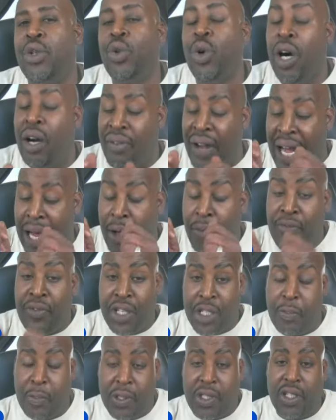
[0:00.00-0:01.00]
of how this
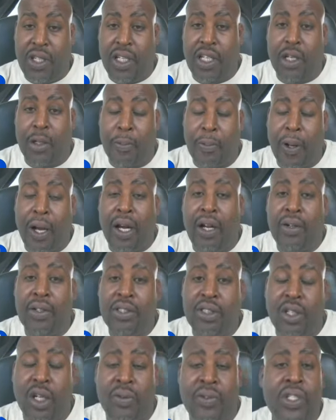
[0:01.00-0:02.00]
particular product or
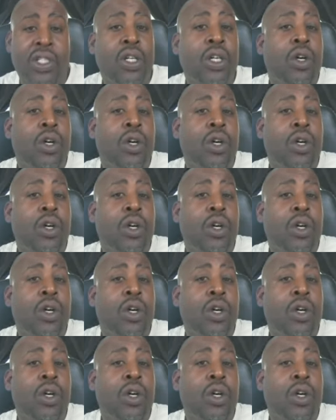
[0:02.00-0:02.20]
service